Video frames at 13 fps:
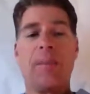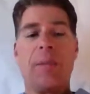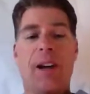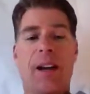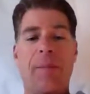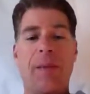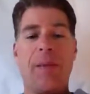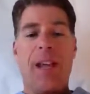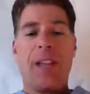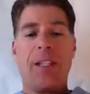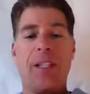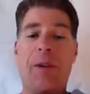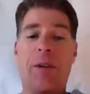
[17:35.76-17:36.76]
Um,
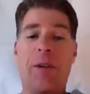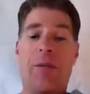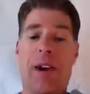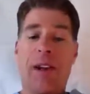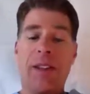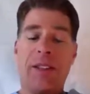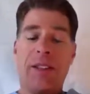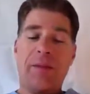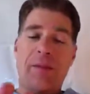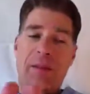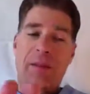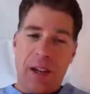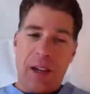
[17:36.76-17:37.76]
and so we find
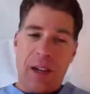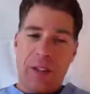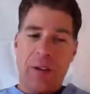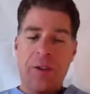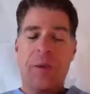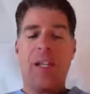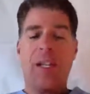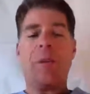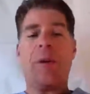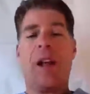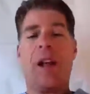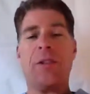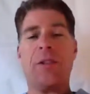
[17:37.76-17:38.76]
oxytocin release but
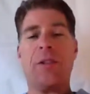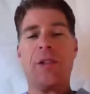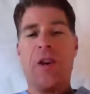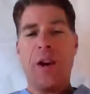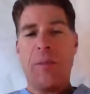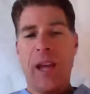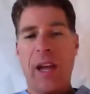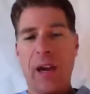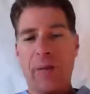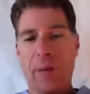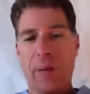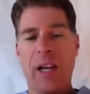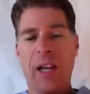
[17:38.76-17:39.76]
also strong
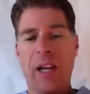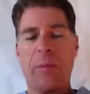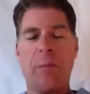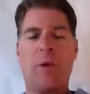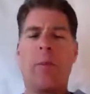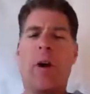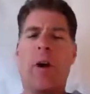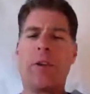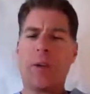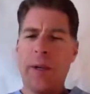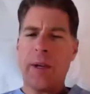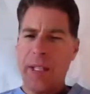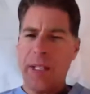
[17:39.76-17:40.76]
behavioral effects. People were more
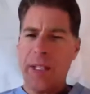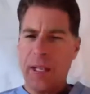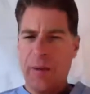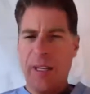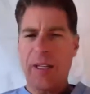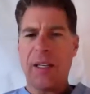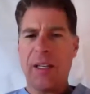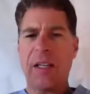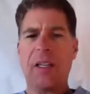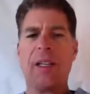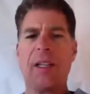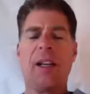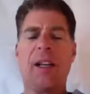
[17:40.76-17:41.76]
altruistic when they did
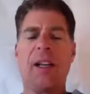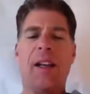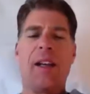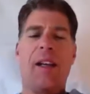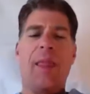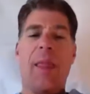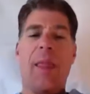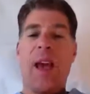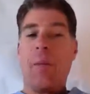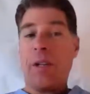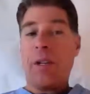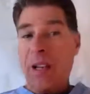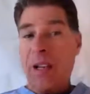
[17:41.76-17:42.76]
this. And
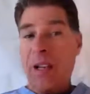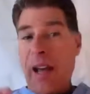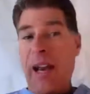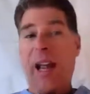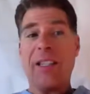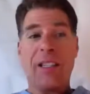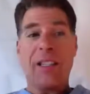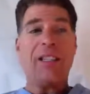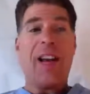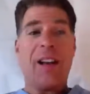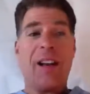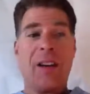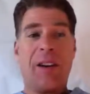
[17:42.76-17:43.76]
we're still analyzing this
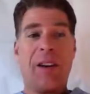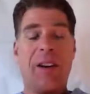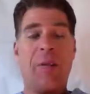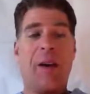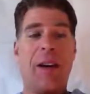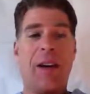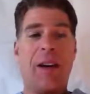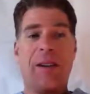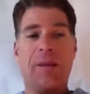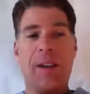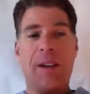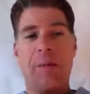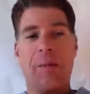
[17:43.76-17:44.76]
data, so I don't want to,
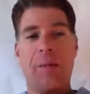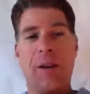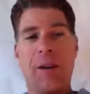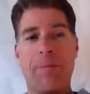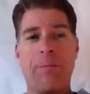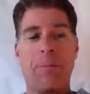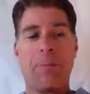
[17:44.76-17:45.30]
you know, um,